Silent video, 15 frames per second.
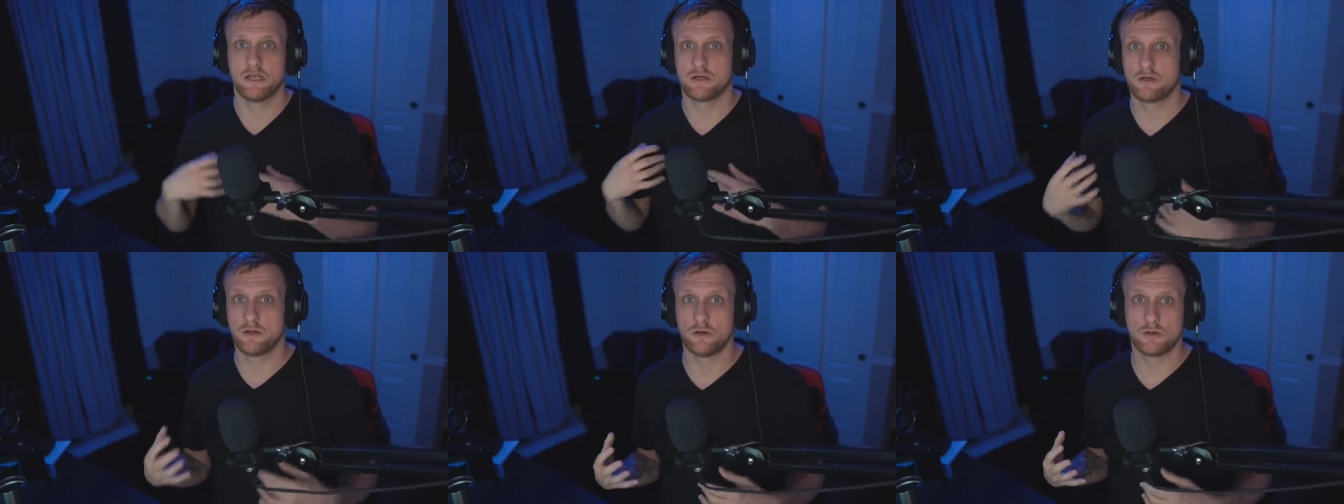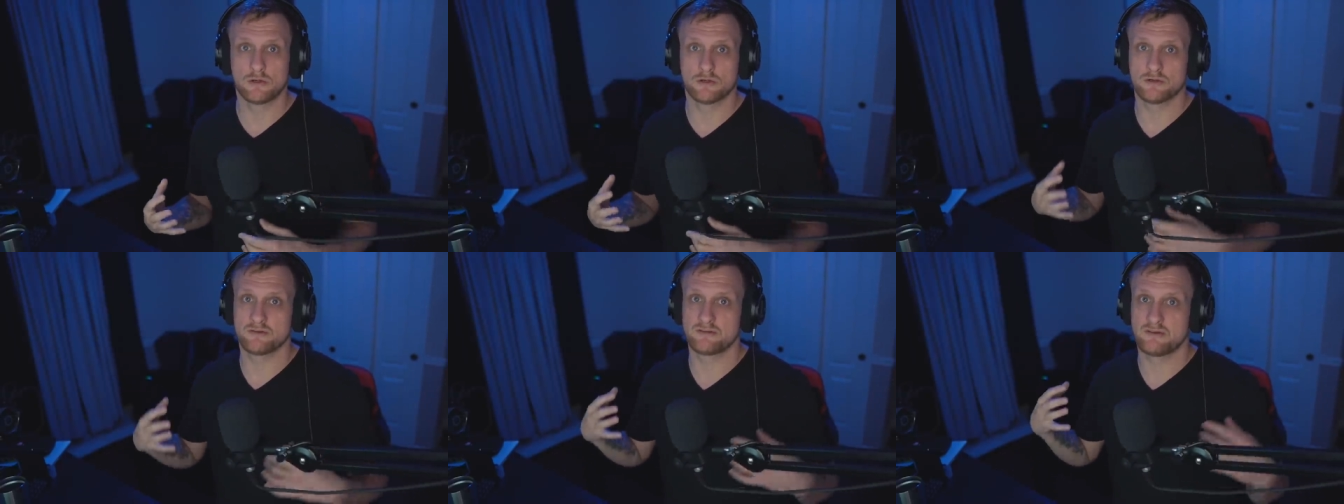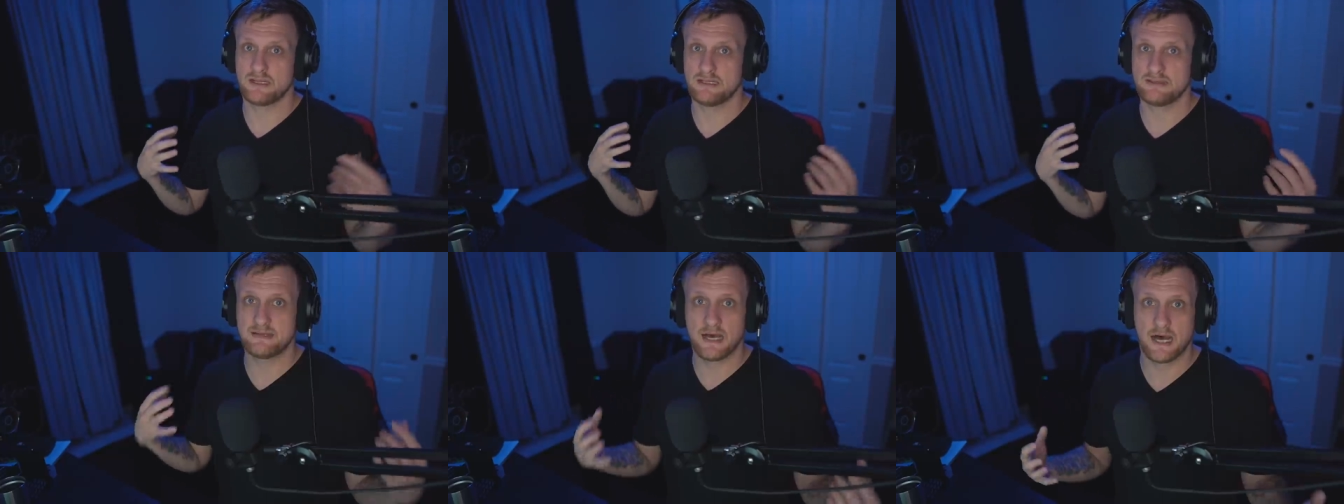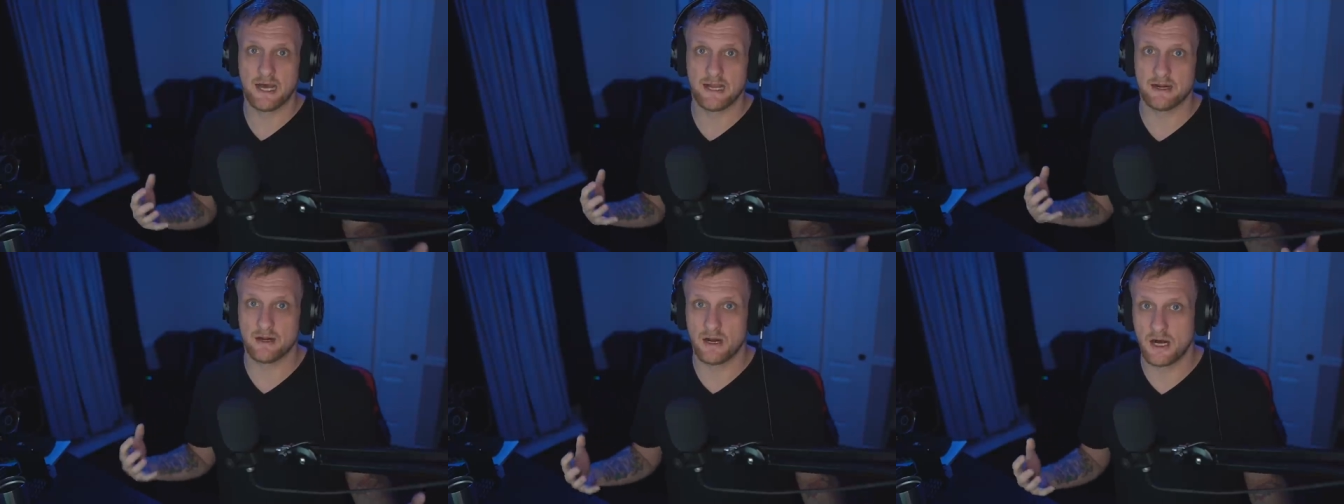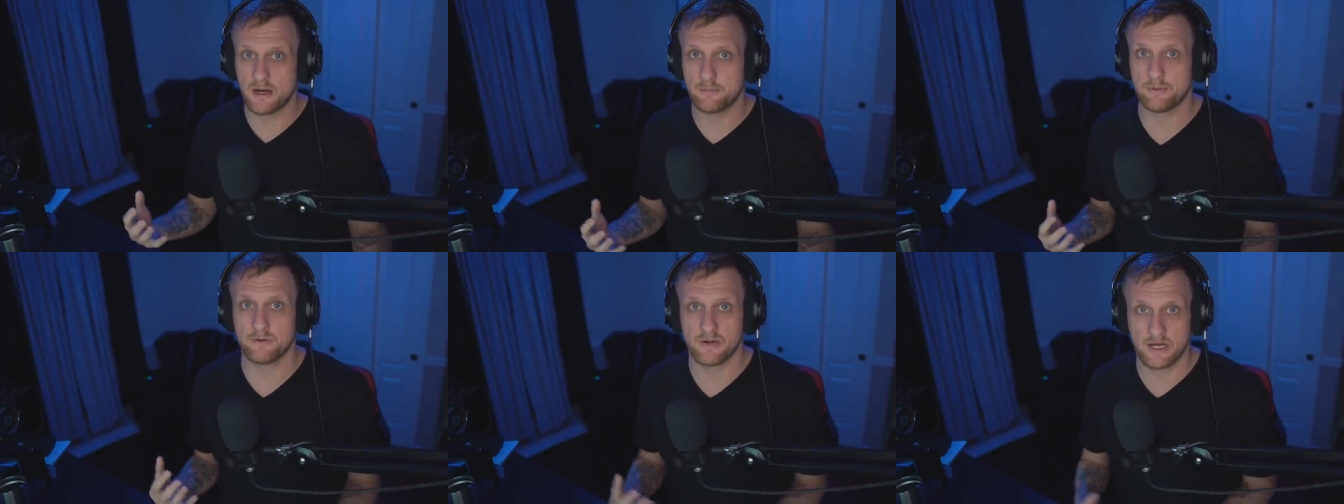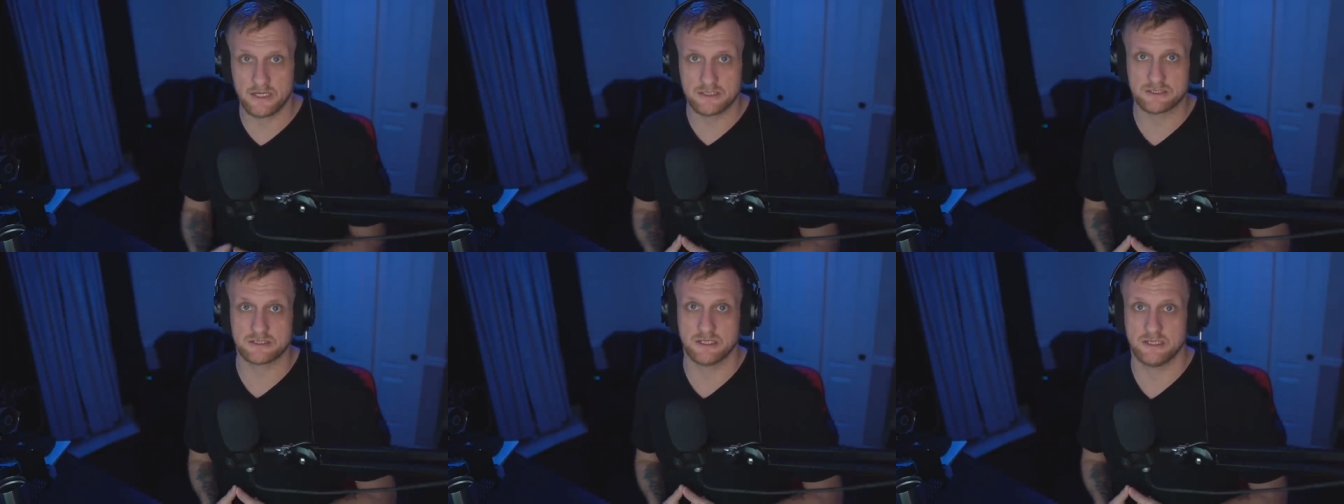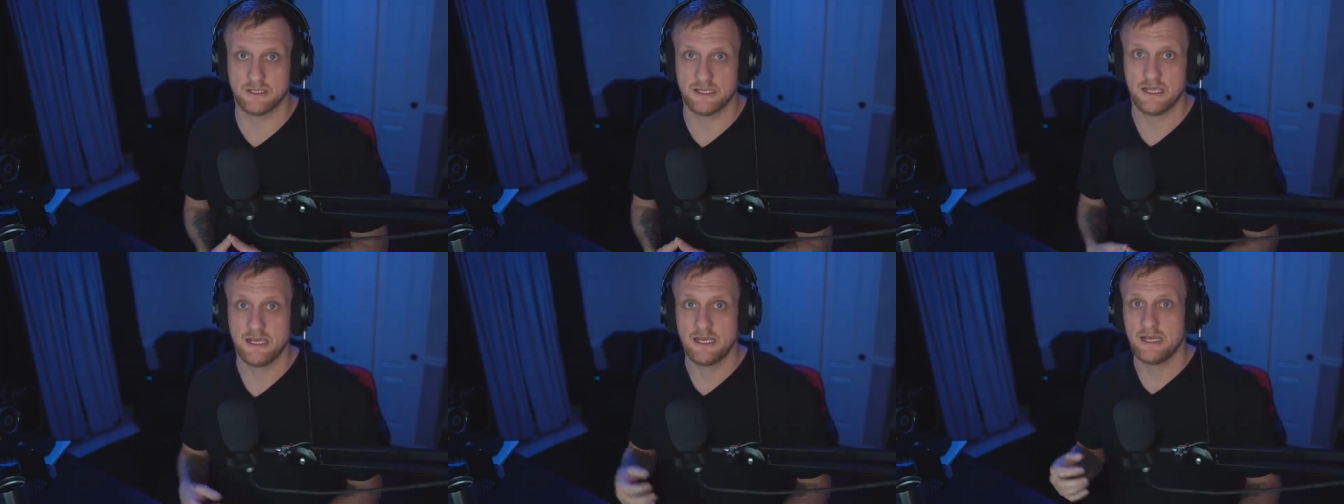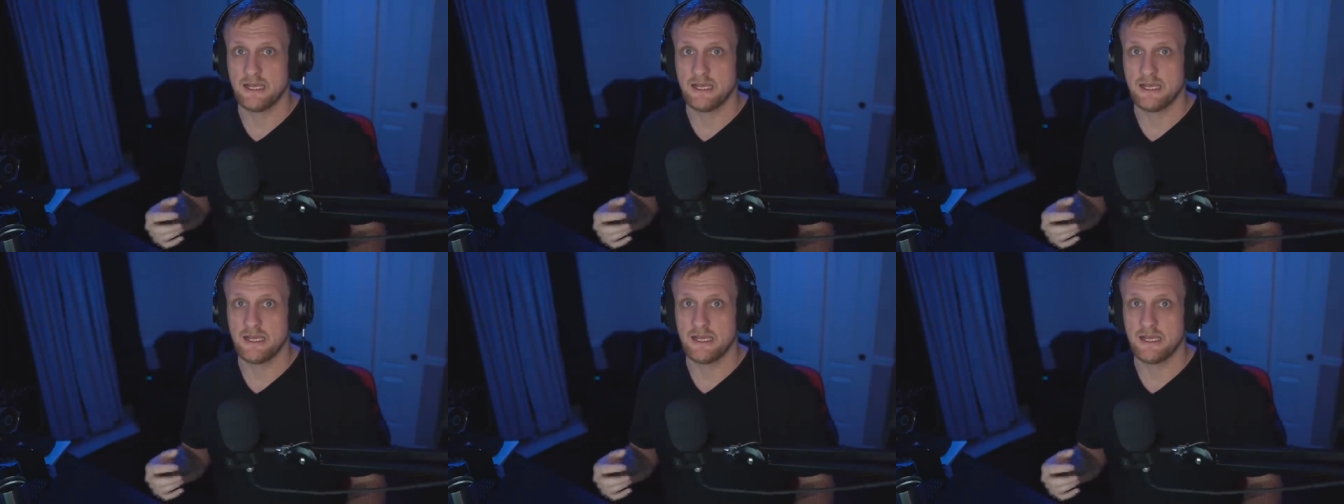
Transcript: Google's entire operation